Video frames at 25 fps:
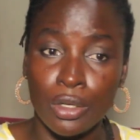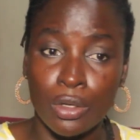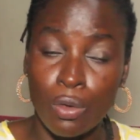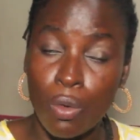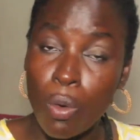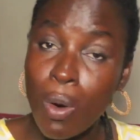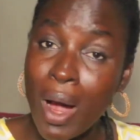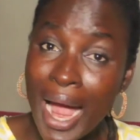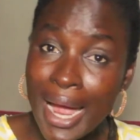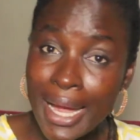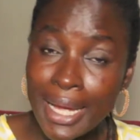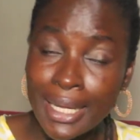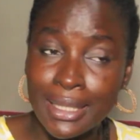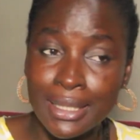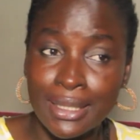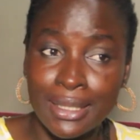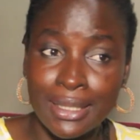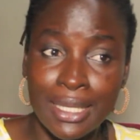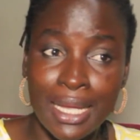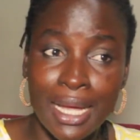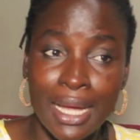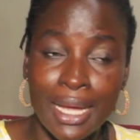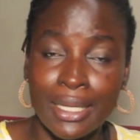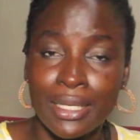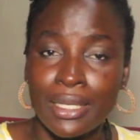quiet
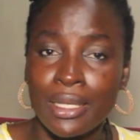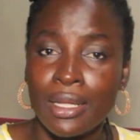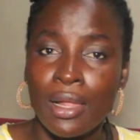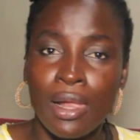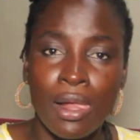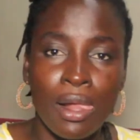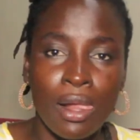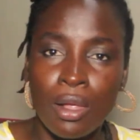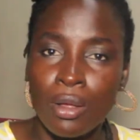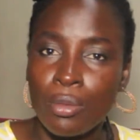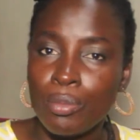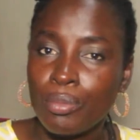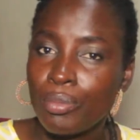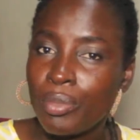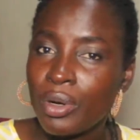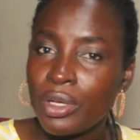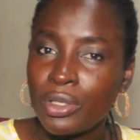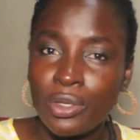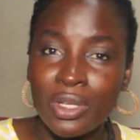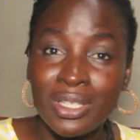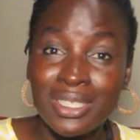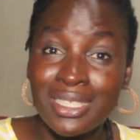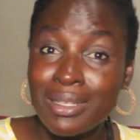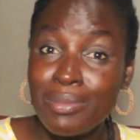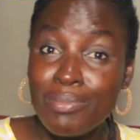side, but
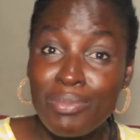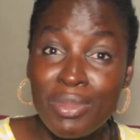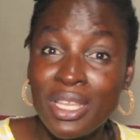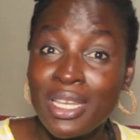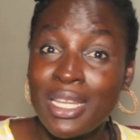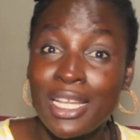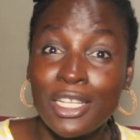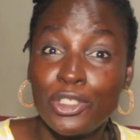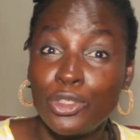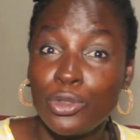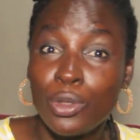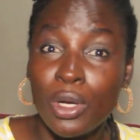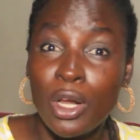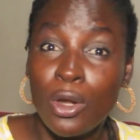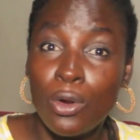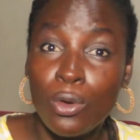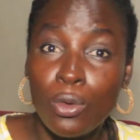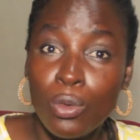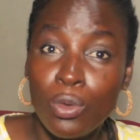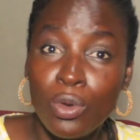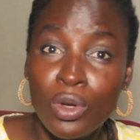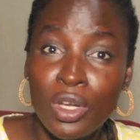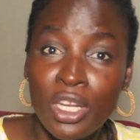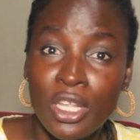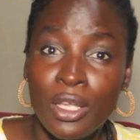doesn't mean that you are
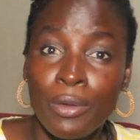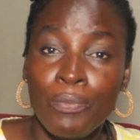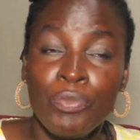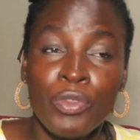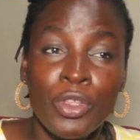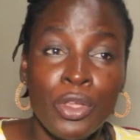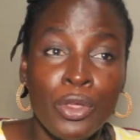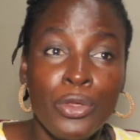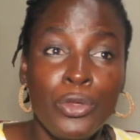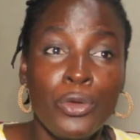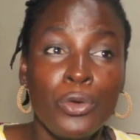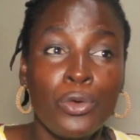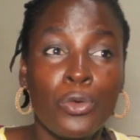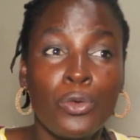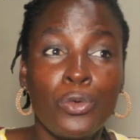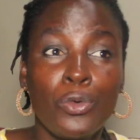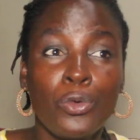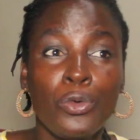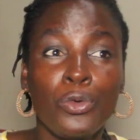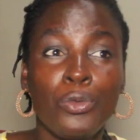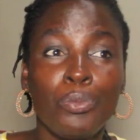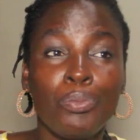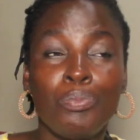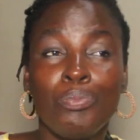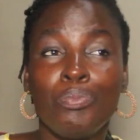lonely. You
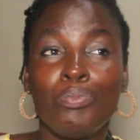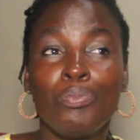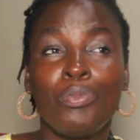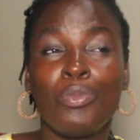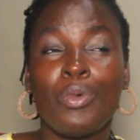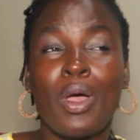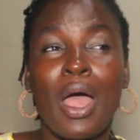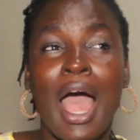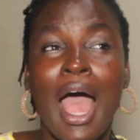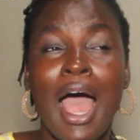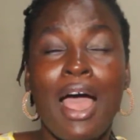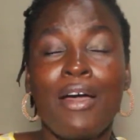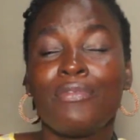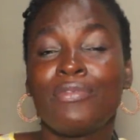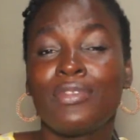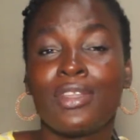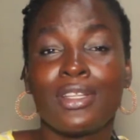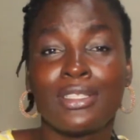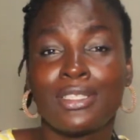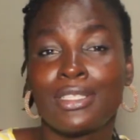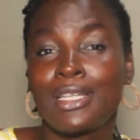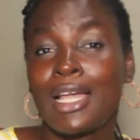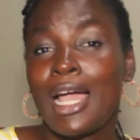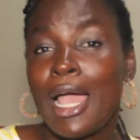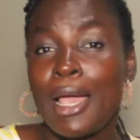could have the
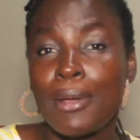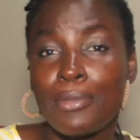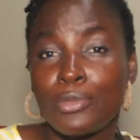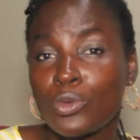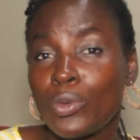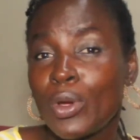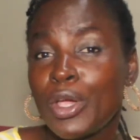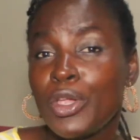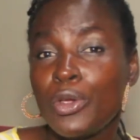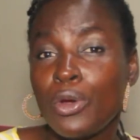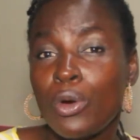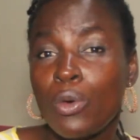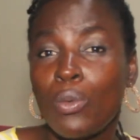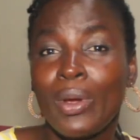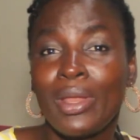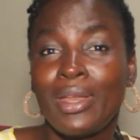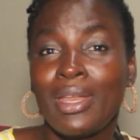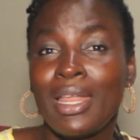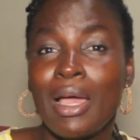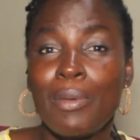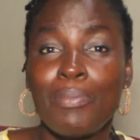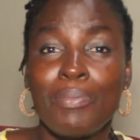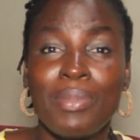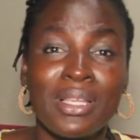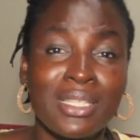times when you're with
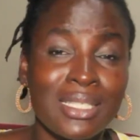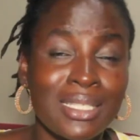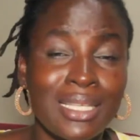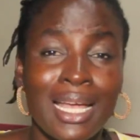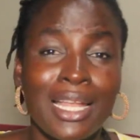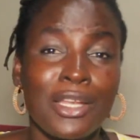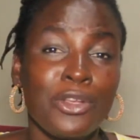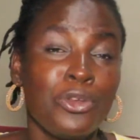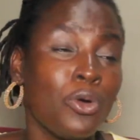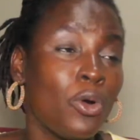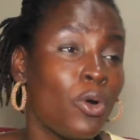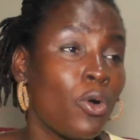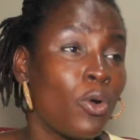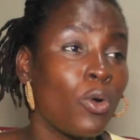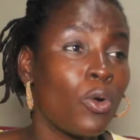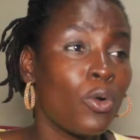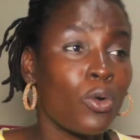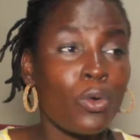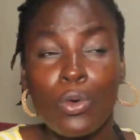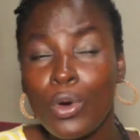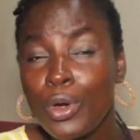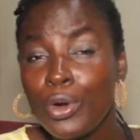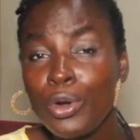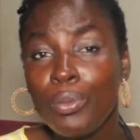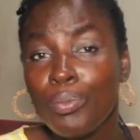that person and you're
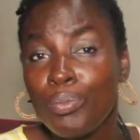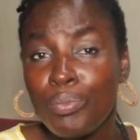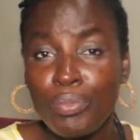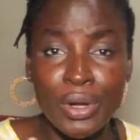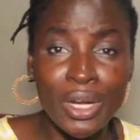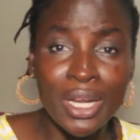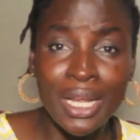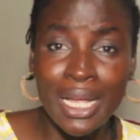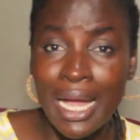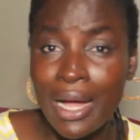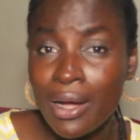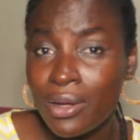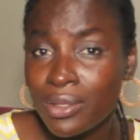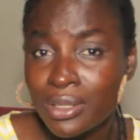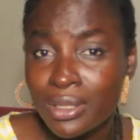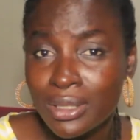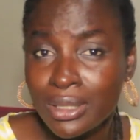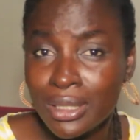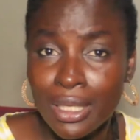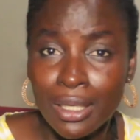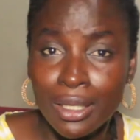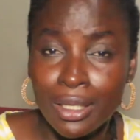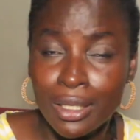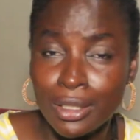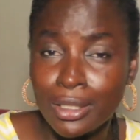going to bring out
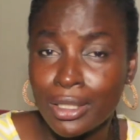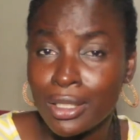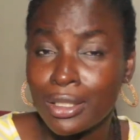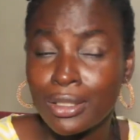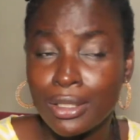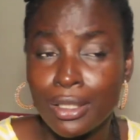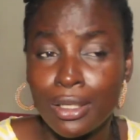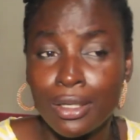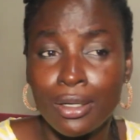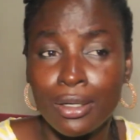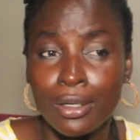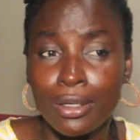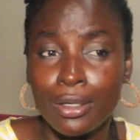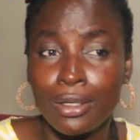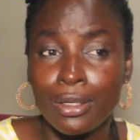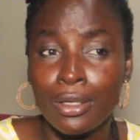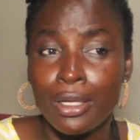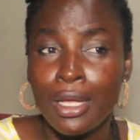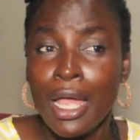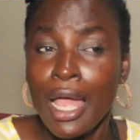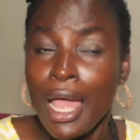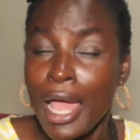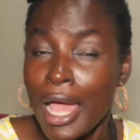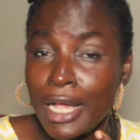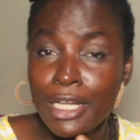the
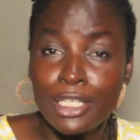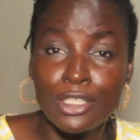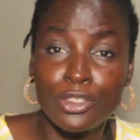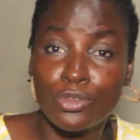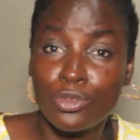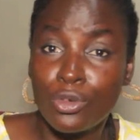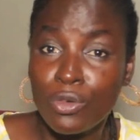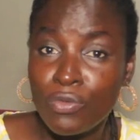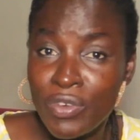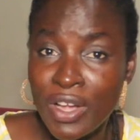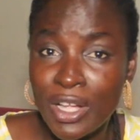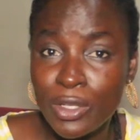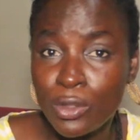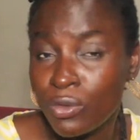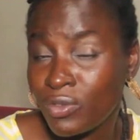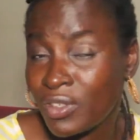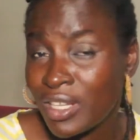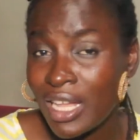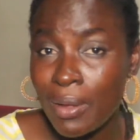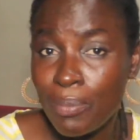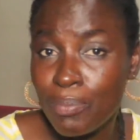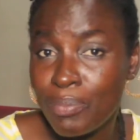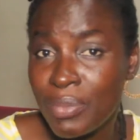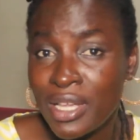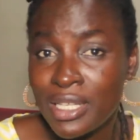extrovert of
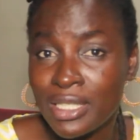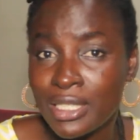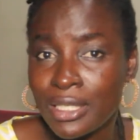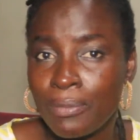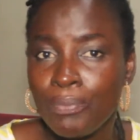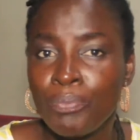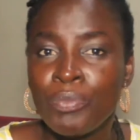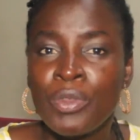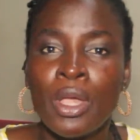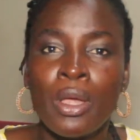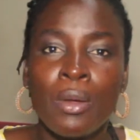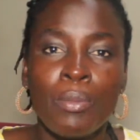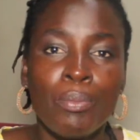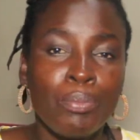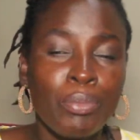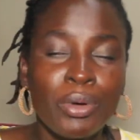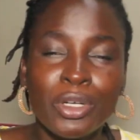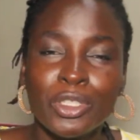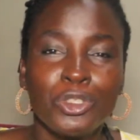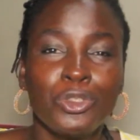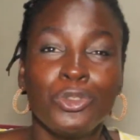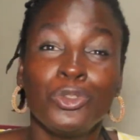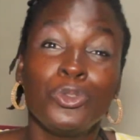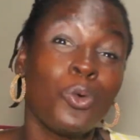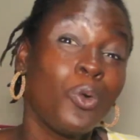that person,
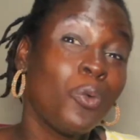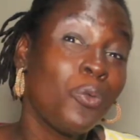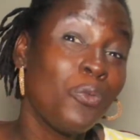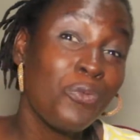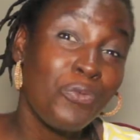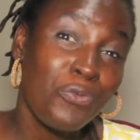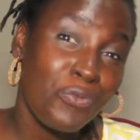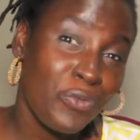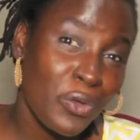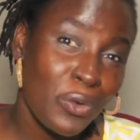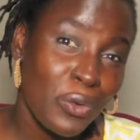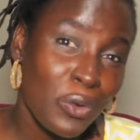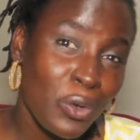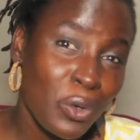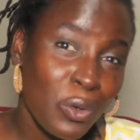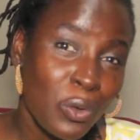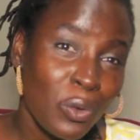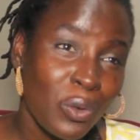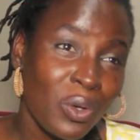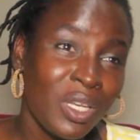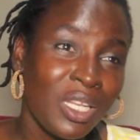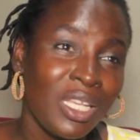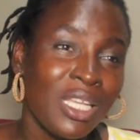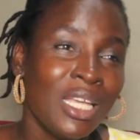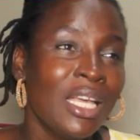but you don't feel
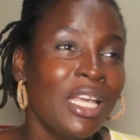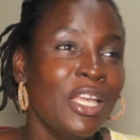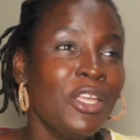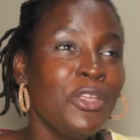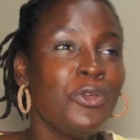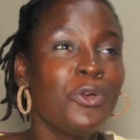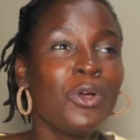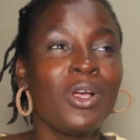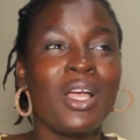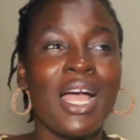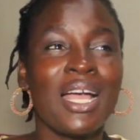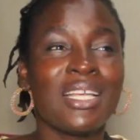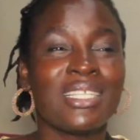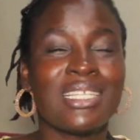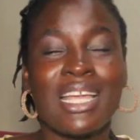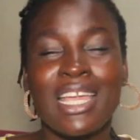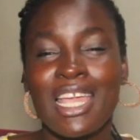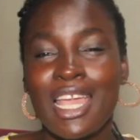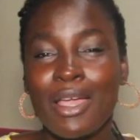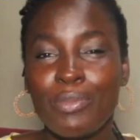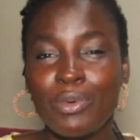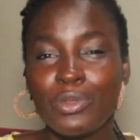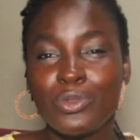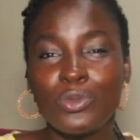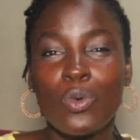lonely. You guys are
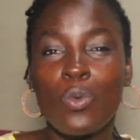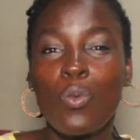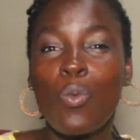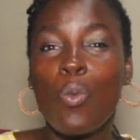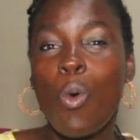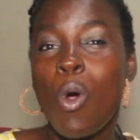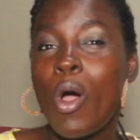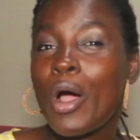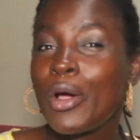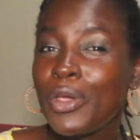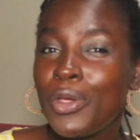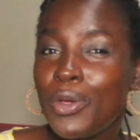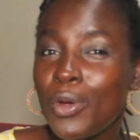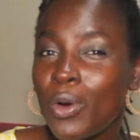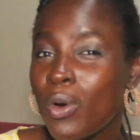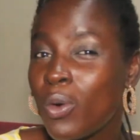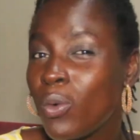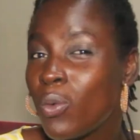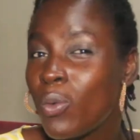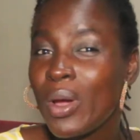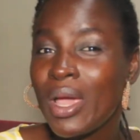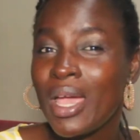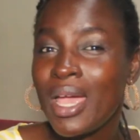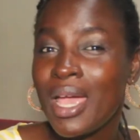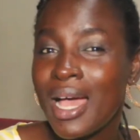able to walk your
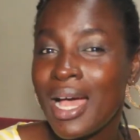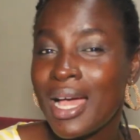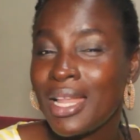way